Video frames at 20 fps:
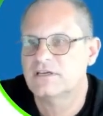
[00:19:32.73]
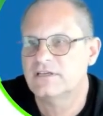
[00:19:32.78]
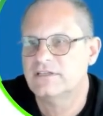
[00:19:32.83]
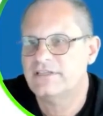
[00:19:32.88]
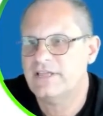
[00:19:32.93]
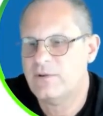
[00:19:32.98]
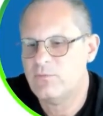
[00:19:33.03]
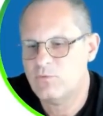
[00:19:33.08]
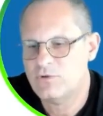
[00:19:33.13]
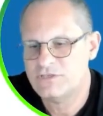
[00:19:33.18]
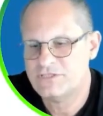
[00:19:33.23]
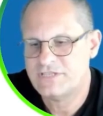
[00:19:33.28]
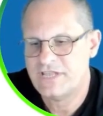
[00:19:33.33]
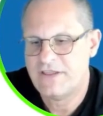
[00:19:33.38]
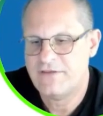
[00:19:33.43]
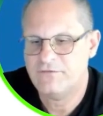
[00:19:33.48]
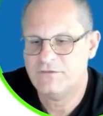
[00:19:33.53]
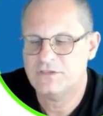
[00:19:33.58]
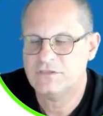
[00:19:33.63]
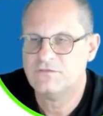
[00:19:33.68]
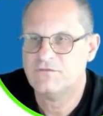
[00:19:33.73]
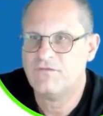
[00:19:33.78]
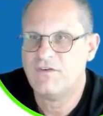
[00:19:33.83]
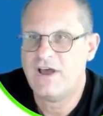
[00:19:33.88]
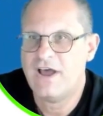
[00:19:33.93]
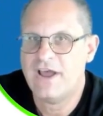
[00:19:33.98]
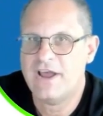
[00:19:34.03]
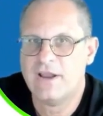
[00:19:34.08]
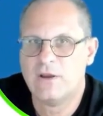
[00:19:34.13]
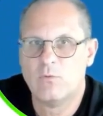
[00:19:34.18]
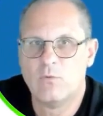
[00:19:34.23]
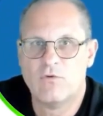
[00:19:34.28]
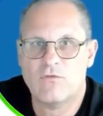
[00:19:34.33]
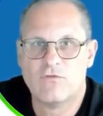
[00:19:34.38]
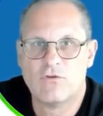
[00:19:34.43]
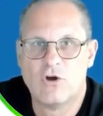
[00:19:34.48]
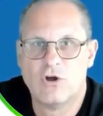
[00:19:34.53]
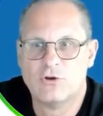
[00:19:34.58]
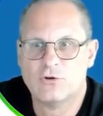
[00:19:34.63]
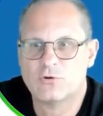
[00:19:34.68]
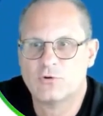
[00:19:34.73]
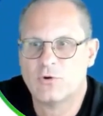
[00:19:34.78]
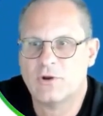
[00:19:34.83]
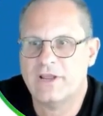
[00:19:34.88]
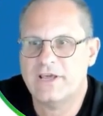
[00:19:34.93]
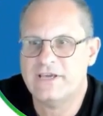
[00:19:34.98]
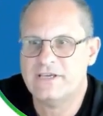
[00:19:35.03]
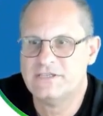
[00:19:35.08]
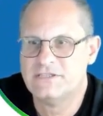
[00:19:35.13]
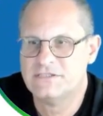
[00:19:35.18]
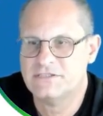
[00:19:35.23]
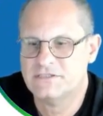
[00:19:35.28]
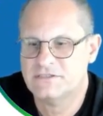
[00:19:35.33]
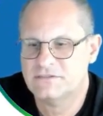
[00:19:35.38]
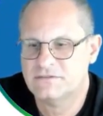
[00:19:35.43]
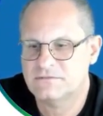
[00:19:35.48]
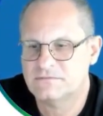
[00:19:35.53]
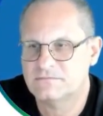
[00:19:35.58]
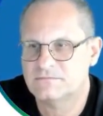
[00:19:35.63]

Then we save this file with Ctrl S.